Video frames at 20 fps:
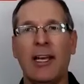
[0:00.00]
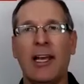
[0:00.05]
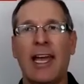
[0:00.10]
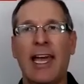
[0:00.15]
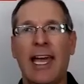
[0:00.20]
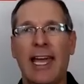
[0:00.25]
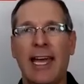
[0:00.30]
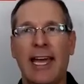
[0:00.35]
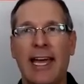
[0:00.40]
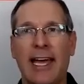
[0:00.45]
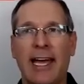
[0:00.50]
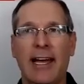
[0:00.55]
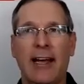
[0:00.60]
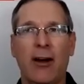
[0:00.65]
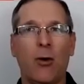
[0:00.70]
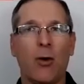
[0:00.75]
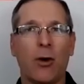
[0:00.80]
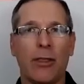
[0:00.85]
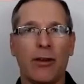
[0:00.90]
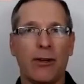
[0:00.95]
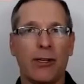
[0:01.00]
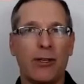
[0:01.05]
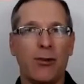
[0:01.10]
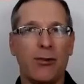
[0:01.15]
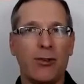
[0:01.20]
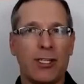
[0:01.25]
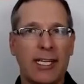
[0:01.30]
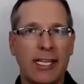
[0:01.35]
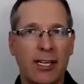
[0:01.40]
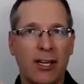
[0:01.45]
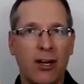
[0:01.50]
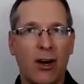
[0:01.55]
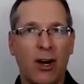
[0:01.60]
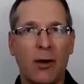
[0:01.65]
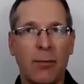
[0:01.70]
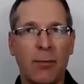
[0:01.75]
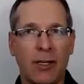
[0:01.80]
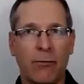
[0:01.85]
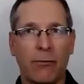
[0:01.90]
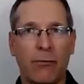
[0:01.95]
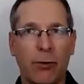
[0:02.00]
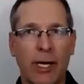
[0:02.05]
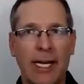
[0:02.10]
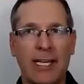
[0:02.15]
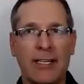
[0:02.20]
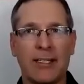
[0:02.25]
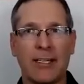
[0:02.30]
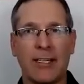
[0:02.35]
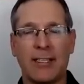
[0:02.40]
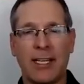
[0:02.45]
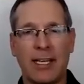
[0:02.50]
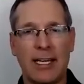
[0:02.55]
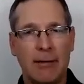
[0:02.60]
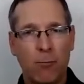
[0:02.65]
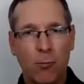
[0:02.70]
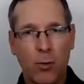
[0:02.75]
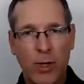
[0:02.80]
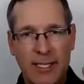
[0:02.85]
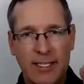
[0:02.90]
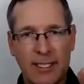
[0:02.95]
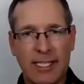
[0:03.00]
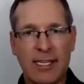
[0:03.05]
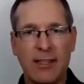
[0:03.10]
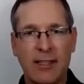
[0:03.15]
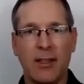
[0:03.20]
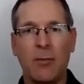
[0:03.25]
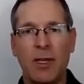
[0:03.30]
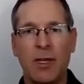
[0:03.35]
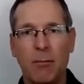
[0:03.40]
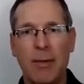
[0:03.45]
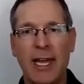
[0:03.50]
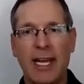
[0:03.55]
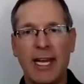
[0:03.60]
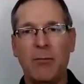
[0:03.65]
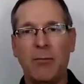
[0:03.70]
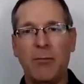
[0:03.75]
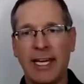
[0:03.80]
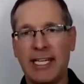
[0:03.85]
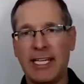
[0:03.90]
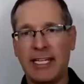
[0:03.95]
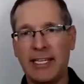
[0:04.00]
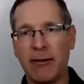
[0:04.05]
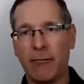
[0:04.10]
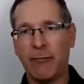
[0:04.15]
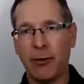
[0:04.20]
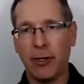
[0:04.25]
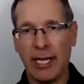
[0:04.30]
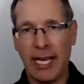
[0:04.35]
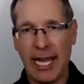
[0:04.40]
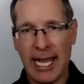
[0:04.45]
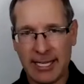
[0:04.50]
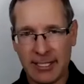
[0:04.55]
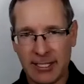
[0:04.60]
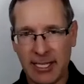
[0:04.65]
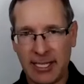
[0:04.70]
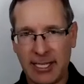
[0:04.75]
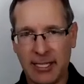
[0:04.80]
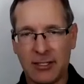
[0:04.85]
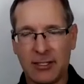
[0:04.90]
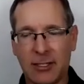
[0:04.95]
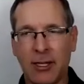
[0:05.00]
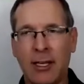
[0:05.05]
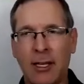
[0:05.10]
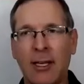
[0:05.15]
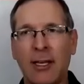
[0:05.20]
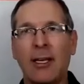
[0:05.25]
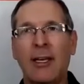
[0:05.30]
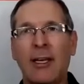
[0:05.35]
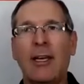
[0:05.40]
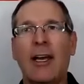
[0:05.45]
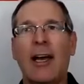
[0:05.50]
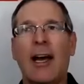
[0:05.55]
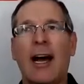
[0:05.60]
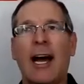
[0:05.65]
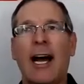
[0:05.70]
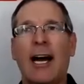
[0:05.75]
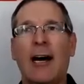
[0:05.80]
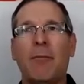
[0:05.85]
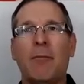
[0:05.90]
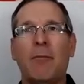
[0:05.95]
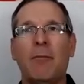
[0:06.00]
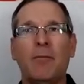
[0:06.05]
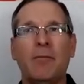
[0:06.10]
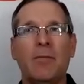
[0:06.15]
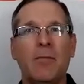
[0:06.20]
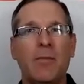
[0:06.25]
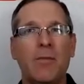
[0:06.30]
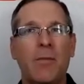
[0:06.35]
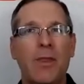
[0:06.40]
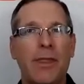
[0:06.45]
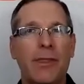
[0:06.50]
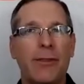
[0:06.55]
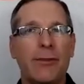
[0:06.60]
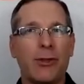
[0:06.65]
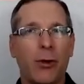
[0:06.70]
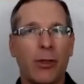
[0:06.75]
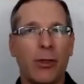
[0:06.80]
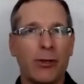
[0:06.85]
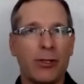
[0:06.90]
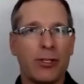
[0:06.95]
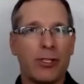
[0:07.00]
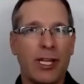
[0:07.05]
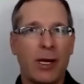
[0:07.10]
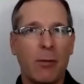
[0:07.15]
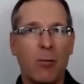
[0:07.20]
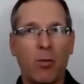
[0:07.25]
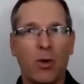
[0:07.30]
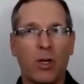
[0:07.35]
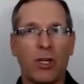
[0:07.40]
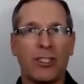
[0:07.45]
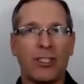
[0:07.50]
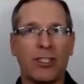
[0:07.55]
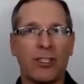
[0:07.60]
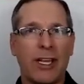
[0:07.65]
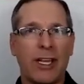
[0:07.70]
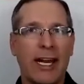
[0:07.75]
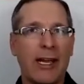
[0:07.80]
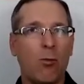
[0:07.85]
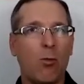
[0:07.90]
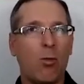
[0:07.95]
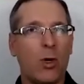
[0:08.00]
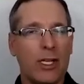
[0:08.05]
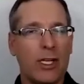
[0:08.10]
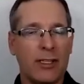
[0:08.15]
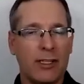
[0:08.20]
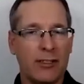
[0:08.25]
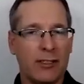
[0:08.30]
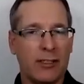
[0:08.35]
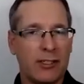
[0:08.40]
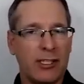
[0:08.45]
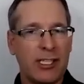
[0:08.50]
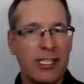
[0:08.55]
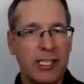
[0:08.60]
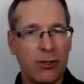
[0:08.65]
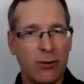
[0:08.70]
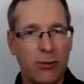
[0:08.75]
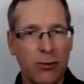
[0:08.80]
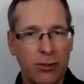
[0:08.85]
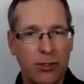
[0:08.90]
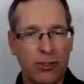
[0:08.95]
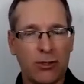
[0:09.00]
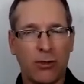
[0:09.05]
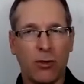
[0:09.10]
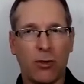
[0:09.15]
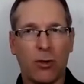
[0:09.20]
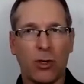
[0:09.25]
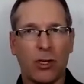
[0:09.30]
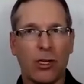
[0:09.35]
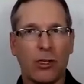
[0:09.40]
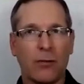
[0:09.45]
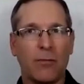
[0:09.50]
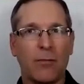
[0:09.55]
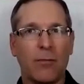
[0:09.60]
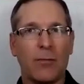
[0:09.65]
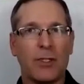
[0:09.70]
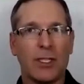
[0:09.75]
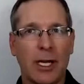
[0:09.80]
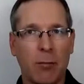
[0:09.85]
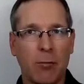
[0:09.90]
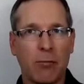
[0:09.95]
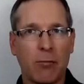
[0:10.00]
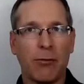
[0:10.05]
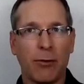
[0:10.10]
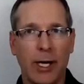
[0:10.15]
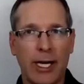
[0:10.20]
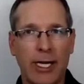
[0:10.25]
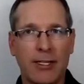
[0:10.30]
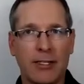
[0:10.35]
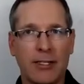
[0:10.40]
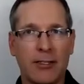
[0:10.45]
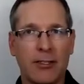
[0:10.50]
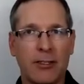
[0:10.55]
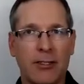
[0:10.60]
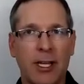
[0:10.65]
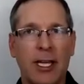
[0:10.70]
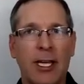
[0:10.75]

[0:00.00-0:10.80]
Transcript: or they're using common phrases, and we see them in many different essays. Um, so there's some words that I wouldn't use, or some phrases,